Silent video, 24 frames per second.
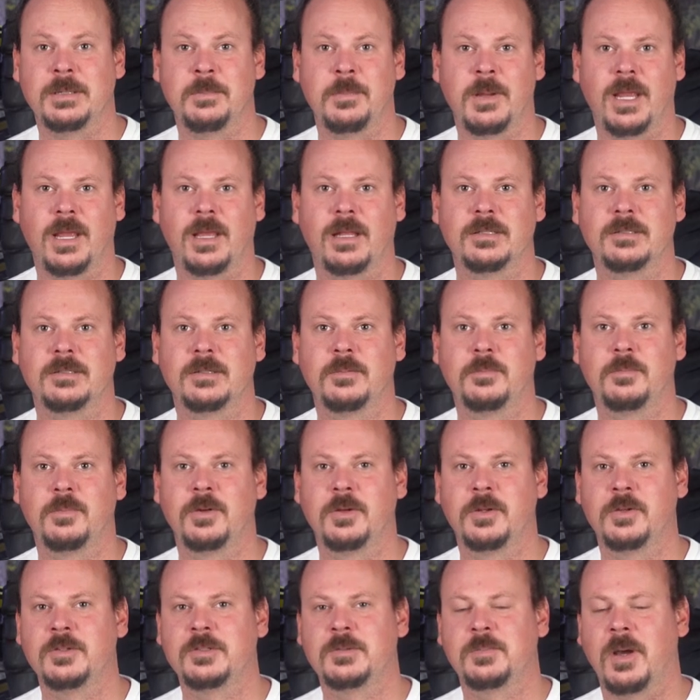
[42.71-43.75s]
Demand,
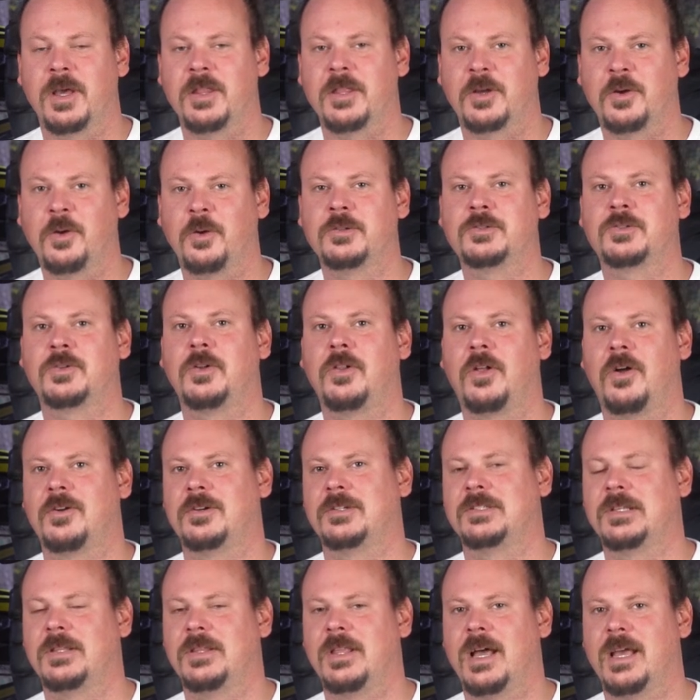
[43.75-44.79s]
produced by the Cultural
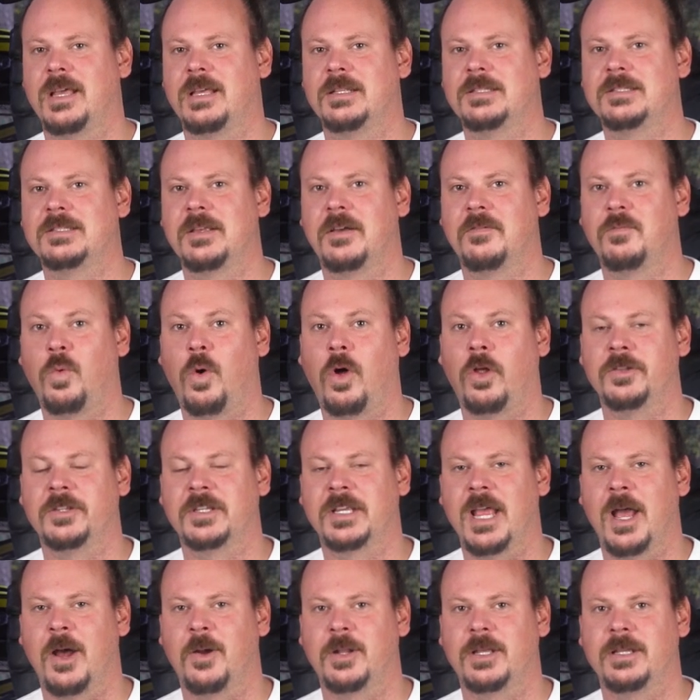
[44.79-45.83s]
Arts Alliance of Walton
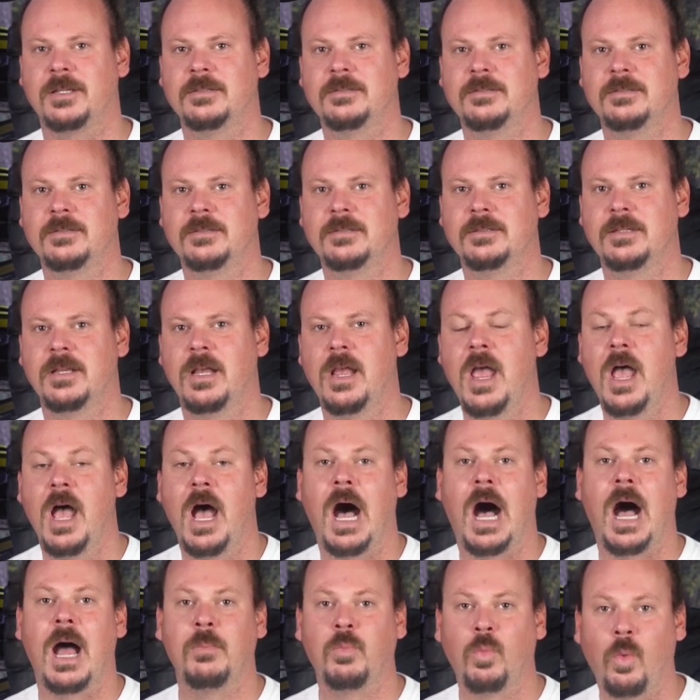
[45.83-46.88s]
County.
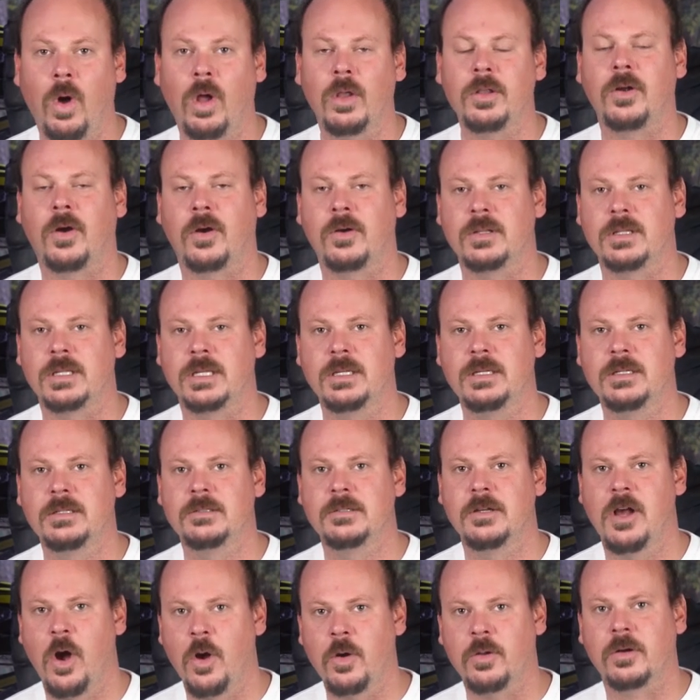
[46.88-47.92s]
I'm Walt Hartley,
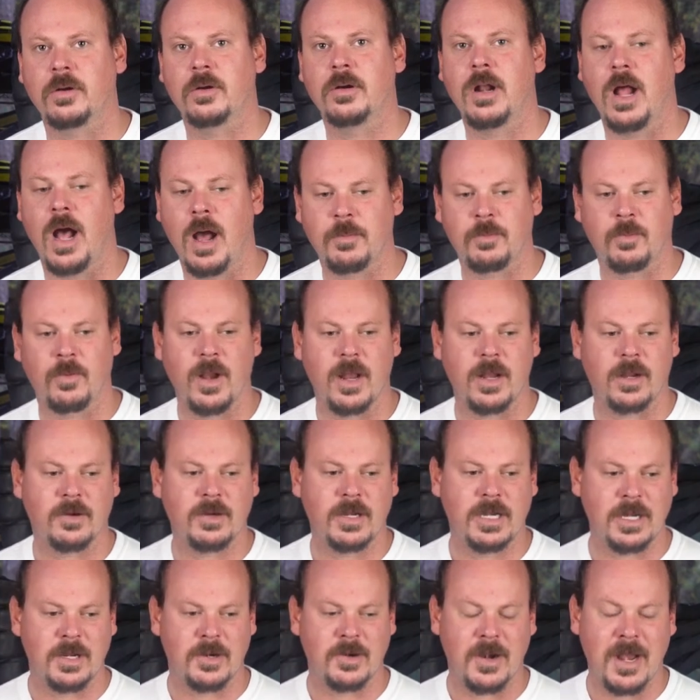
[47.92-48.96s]
owner and operator
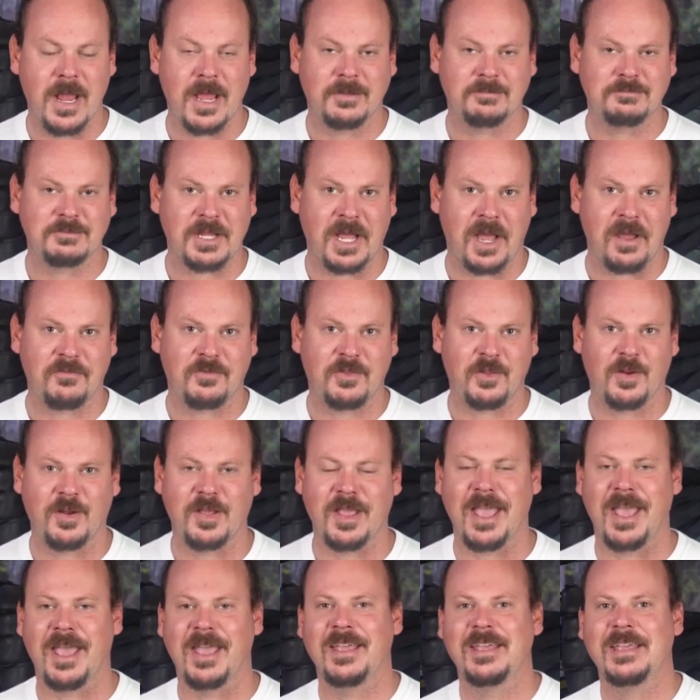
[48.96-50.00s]
here at Dive
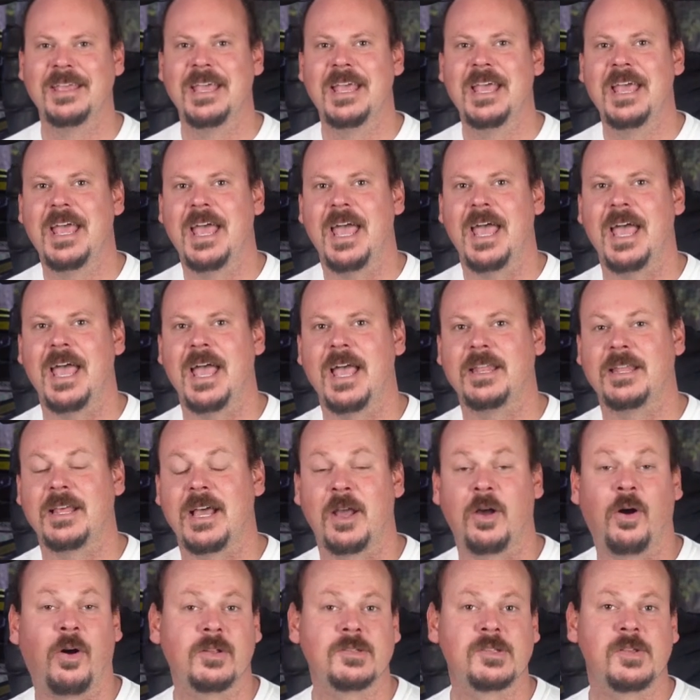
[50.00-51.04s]
30A, and
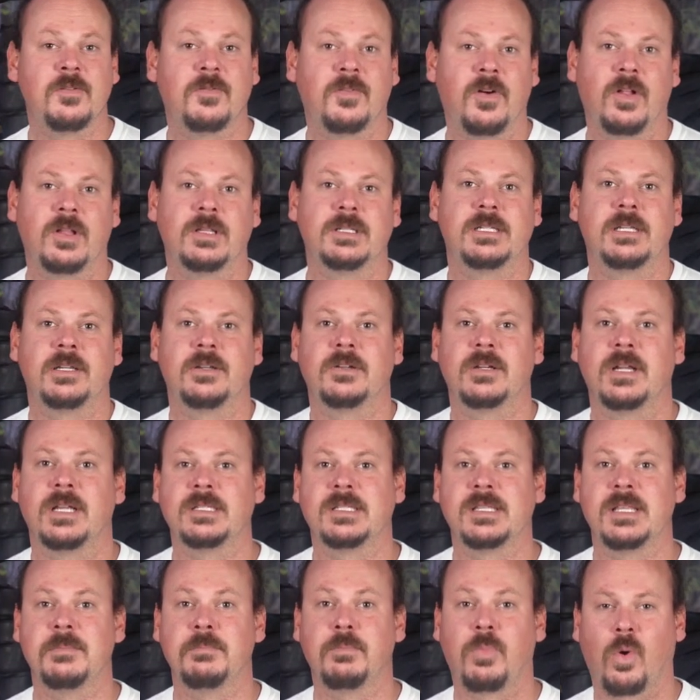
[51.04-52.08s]
I also volunteer
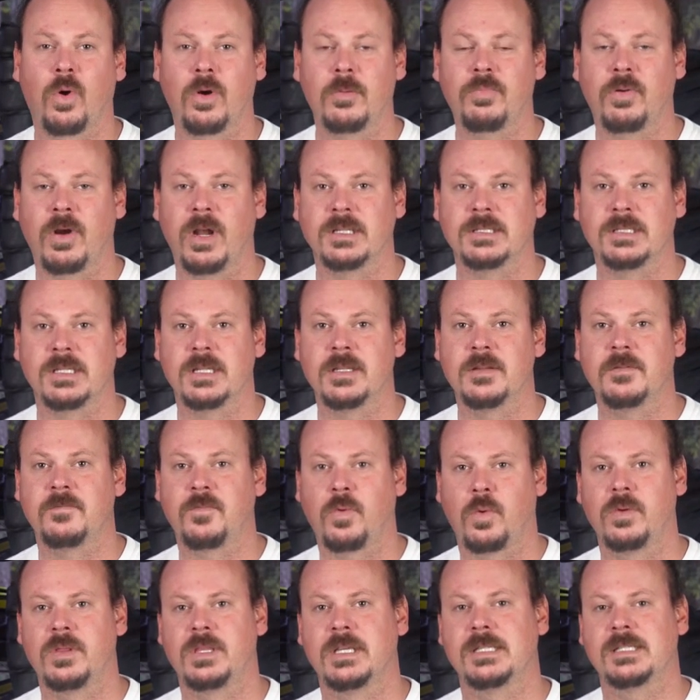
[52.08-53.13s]
as the board president
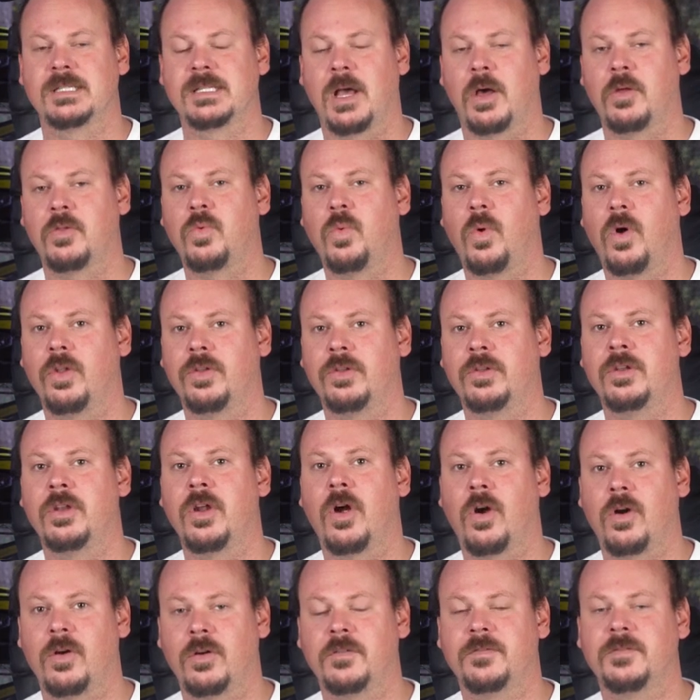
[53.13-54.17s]
for the South Walton
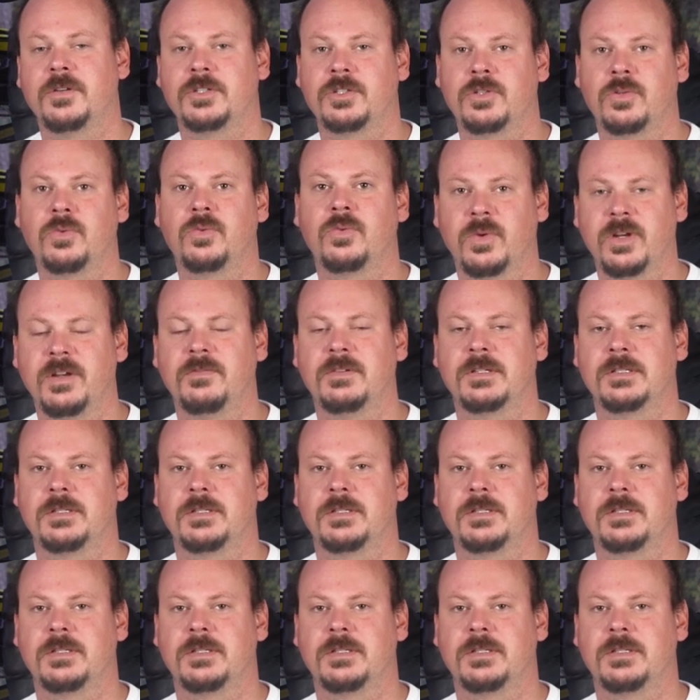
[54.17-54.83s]
Artificial Reef